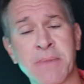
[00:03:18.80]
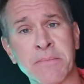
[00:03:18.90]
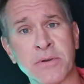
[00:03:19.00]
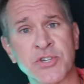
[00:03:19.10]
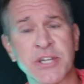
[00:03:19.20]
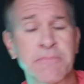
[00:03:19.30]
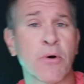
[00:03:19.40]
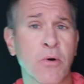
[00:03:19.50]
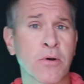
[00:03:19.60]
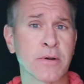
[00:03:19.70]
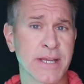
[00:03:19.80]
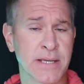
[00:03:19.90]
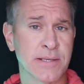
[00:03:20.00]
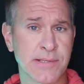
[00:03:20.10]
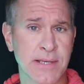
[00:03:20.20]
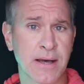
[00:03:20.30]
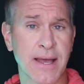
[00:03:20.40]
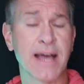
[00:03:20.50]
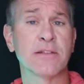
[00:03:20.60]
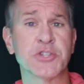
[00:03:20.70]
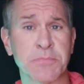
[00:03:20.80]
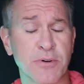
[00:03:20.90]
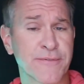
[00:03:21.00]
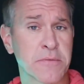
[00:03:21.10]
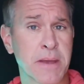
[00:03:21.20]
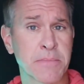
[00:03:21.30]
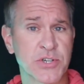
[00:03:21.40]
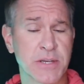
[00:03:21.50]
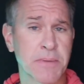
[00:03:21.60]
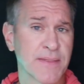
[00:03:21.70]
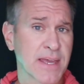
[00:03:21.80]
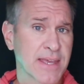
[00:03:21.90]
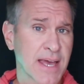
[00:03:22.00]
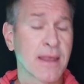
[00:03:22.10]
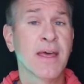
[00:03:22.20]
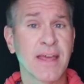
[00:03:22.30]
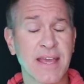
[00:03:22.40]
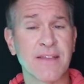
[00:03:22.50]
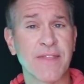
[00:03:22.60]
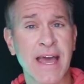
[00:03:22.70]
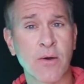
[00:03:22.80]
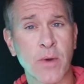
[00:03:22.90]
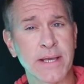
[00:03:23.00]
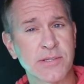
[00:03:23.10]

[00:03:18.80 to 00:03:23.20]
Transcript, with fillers: membership or is uh, eligible for membership and they get in that way.